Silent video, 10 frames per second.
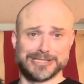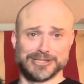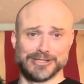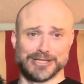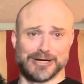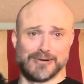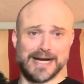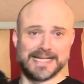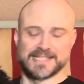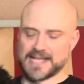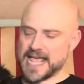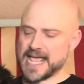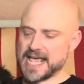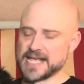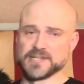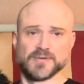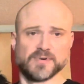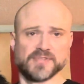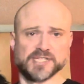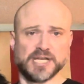the correct hand with
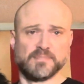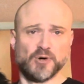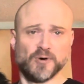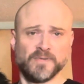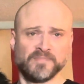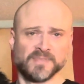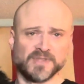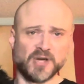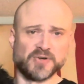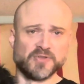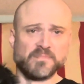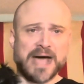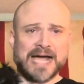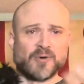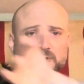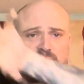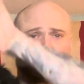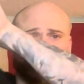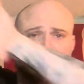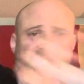the cymbal. Don't do them backwards
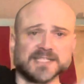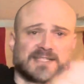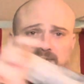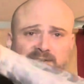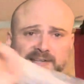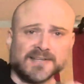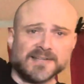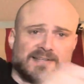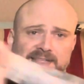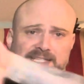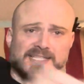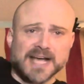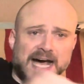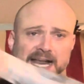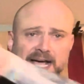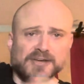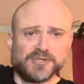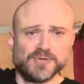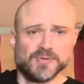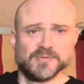because that's not how
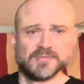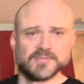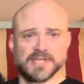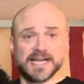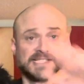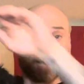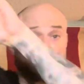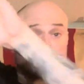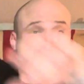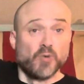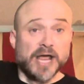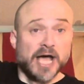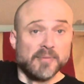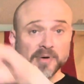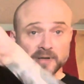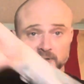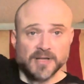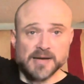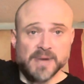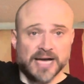you, that is how you swim
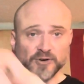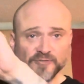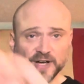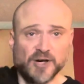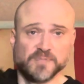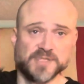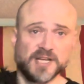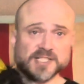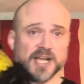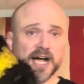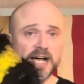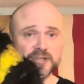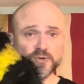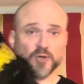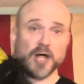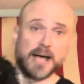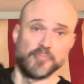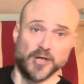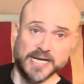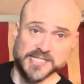like Michael Phelps. That is not how you clap
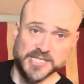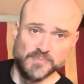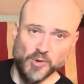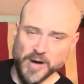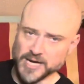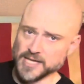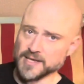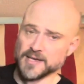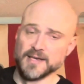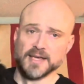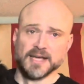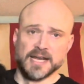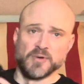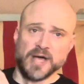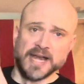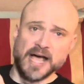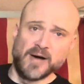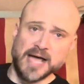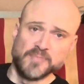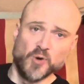like a cymbal monkey. Anyway, now
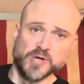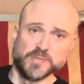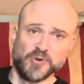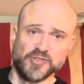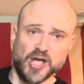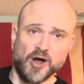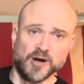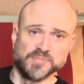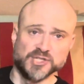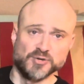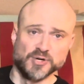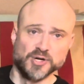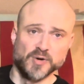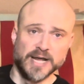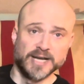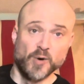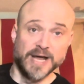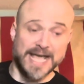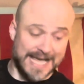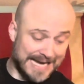I am going to put the arms through and going
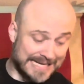ahead.